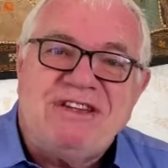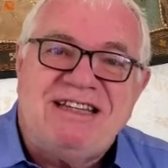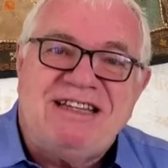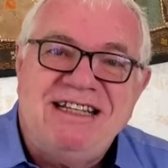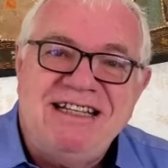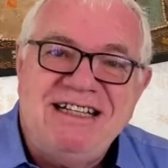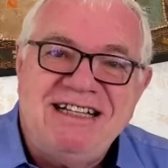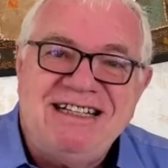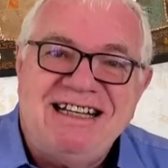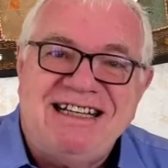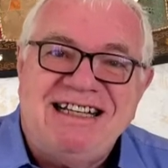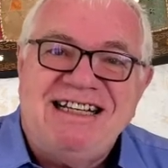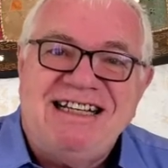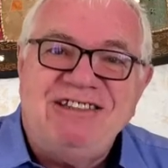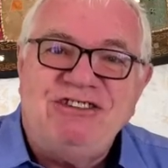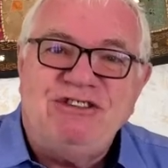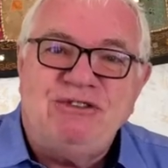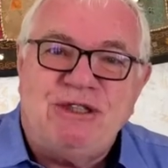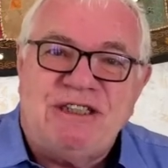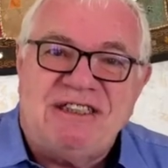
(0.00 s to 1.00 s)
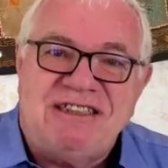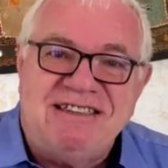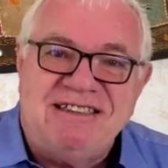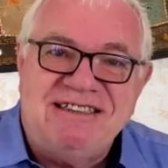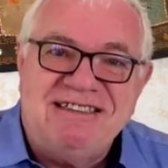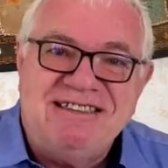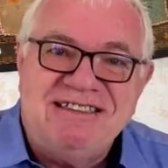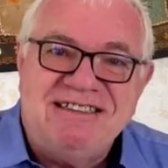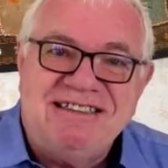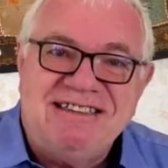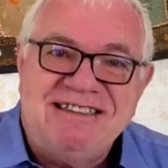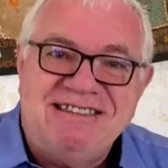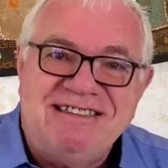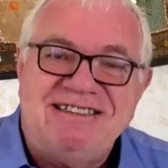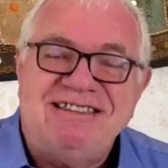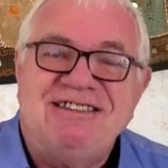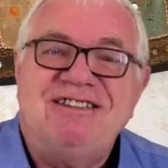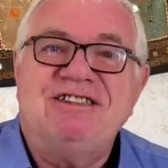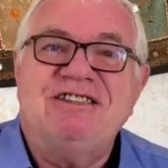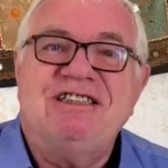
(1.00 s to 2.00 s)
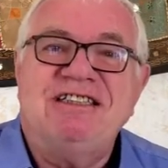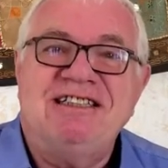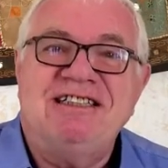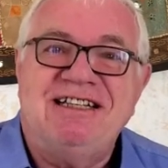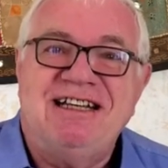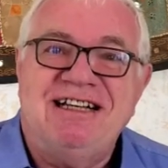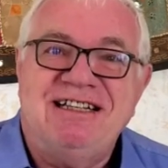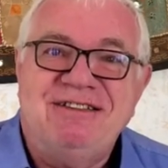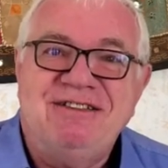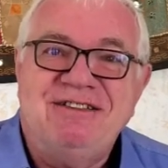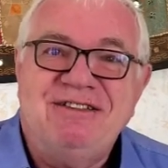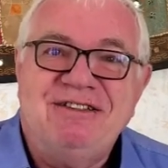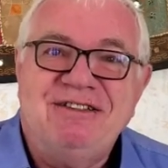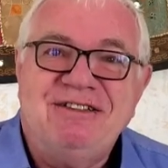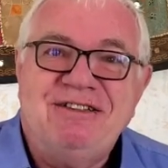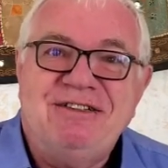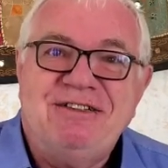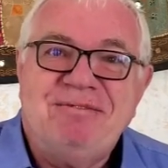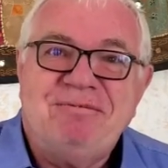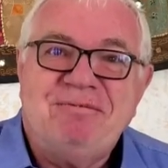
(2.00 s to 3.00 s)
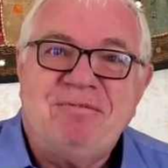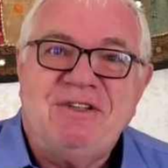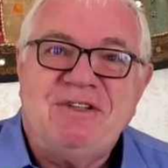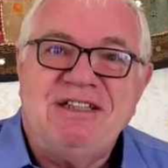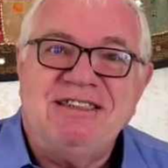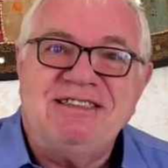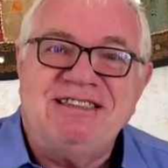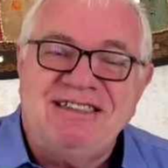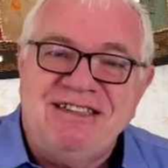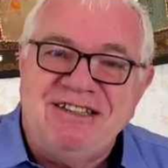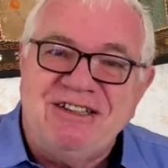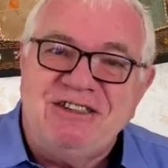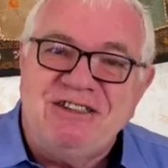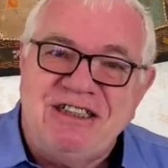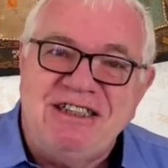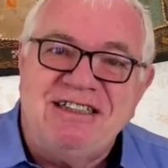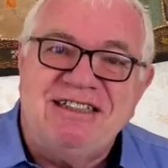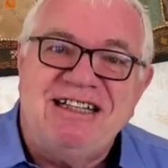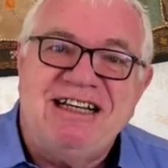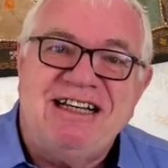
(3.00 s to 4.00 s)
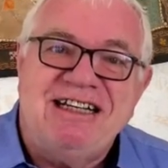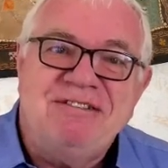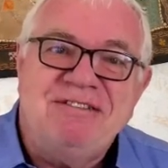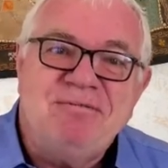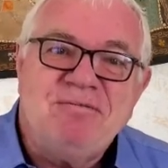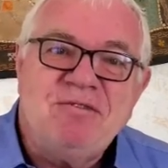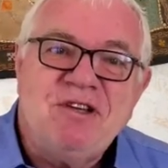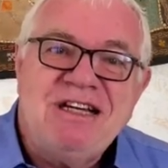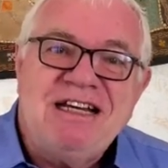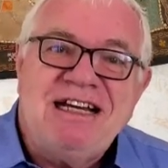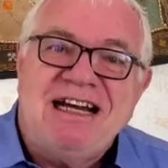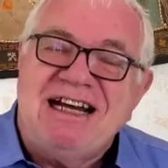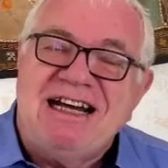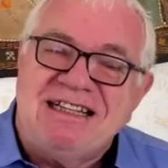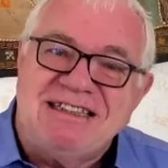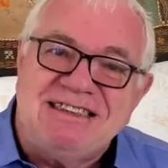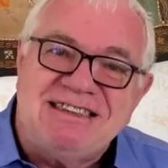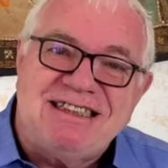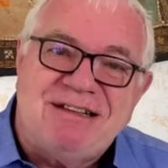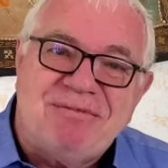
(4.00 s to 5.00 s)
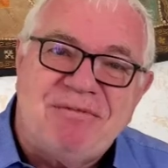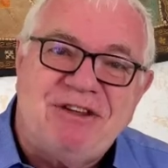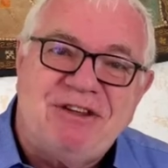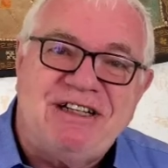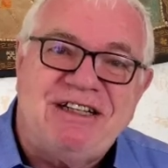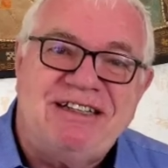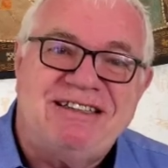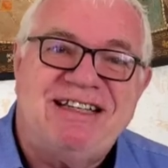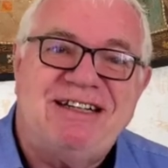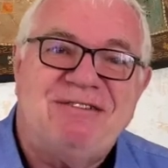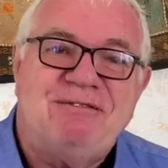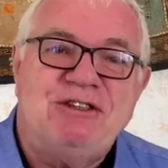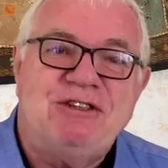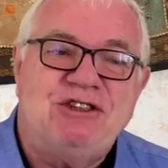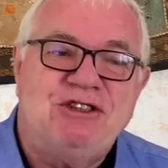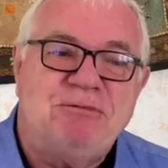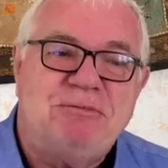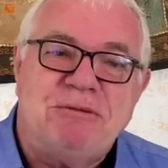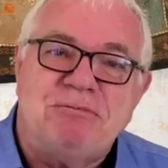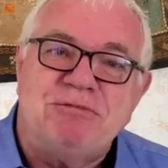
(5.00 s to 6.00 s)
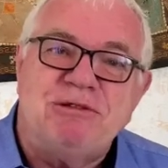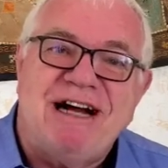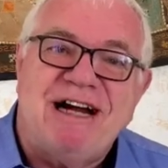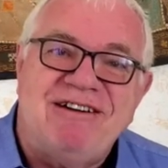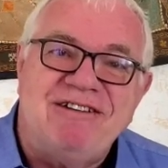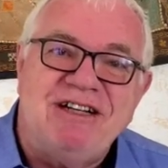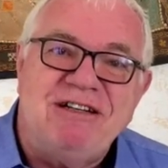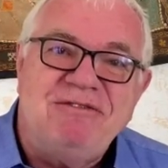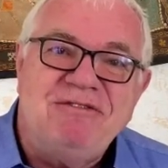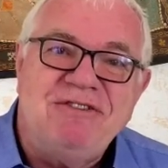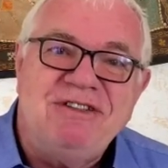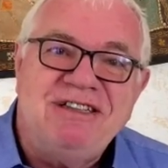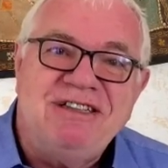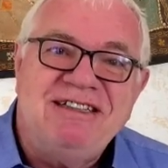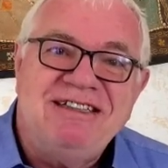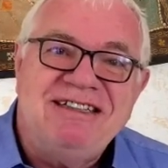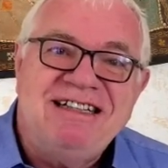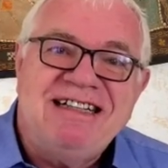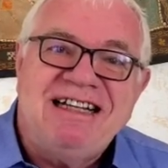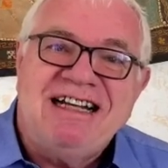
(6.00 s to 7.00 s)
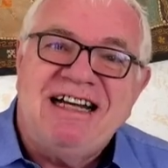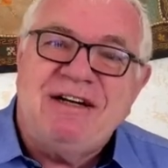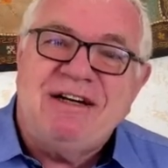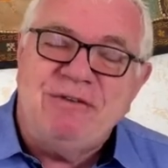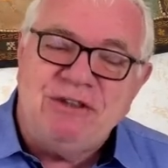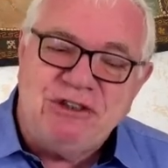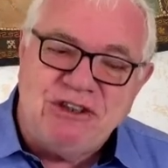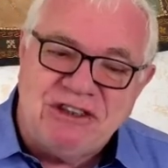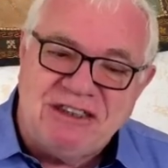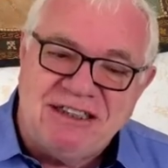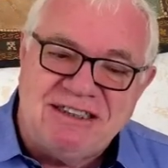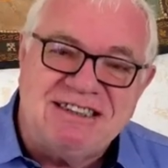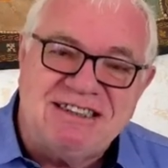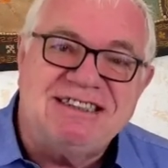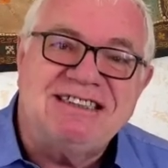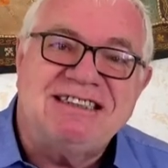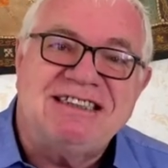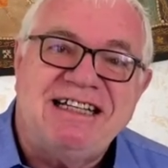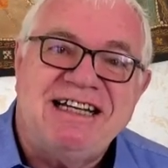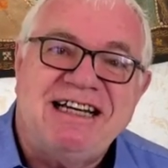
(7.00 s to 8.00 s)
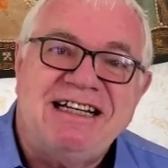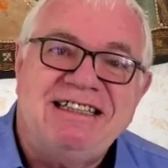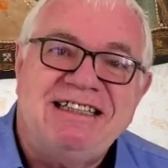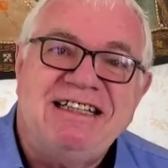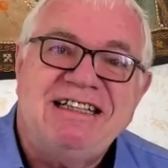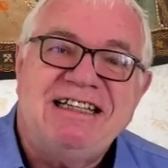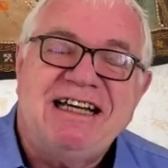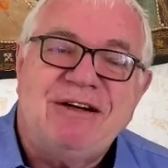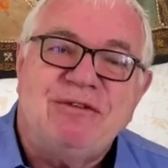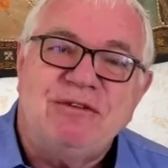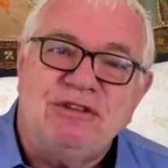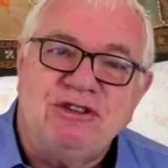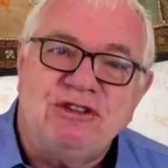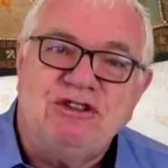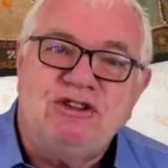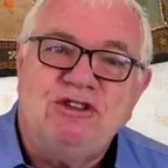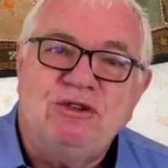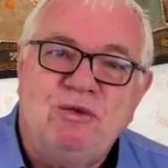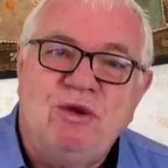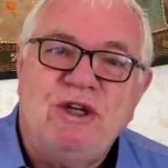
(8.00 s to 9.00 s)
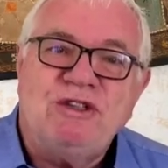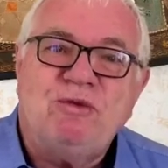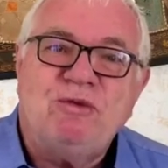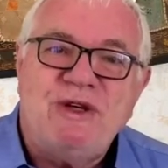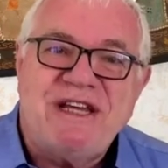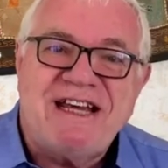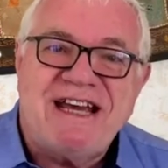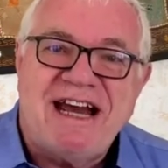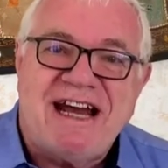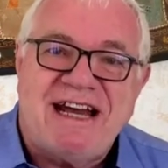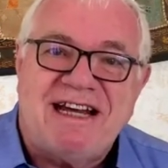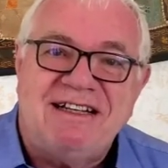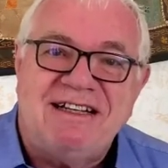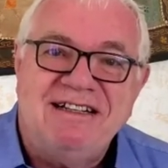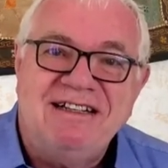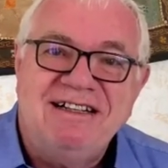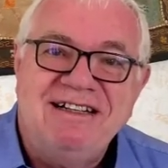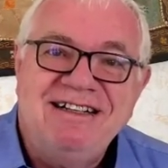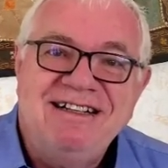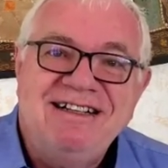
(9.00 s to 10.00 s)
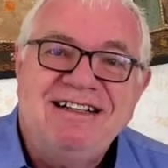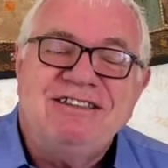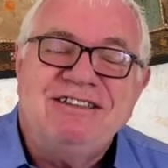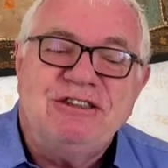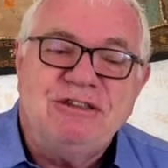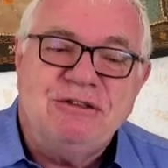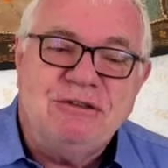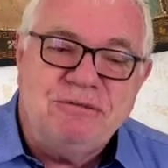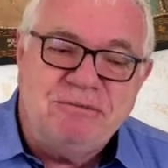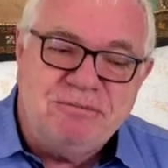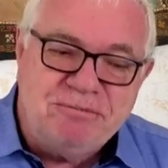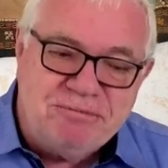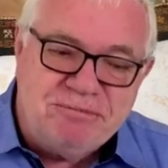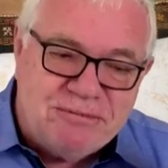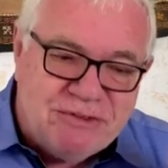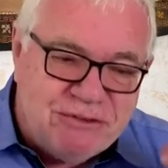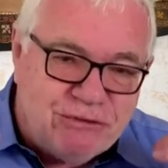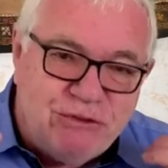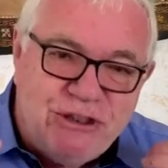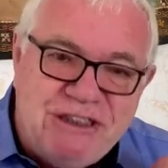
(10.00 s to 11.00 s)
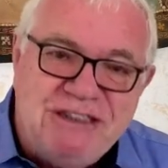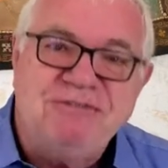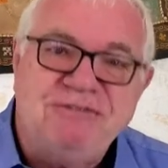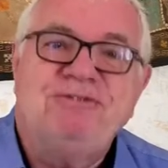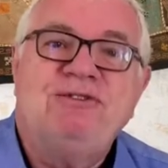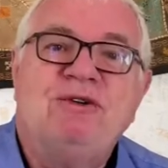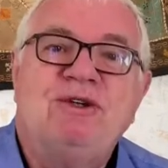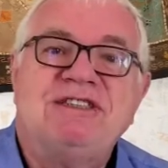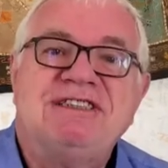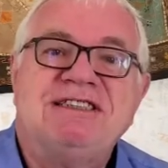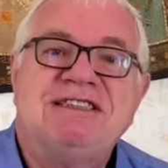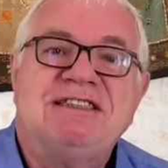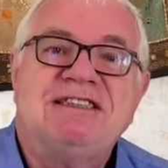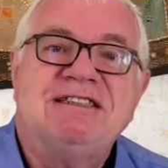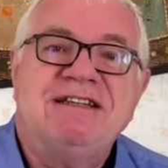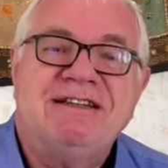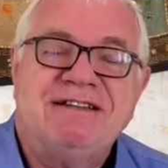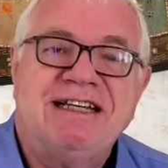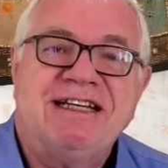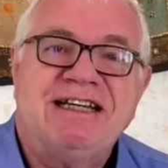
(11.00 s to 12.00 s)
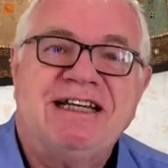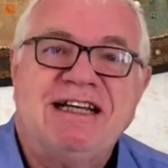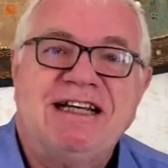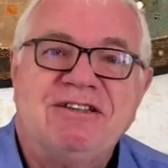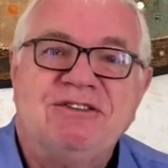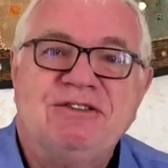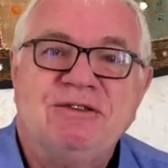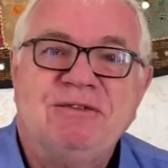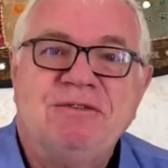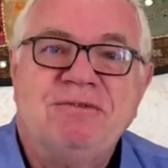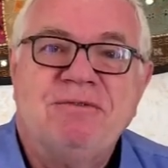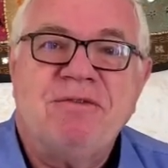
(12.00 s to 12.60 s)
Israel is in our DNA. It's in our DNA, and it's something that we should be proud of, and we should understand, and we should do what we can to reinforce that attitude.